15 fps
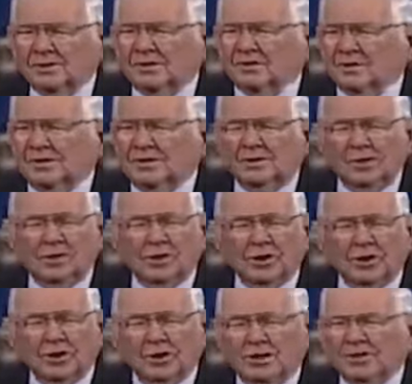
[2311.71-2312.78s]
the Greek
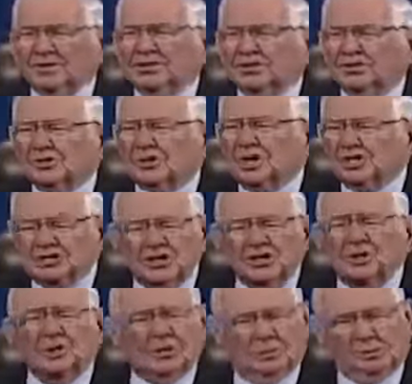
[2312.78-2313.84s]
word is
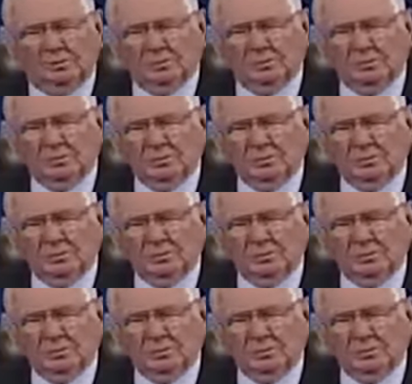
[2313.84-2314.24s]
stoicheion.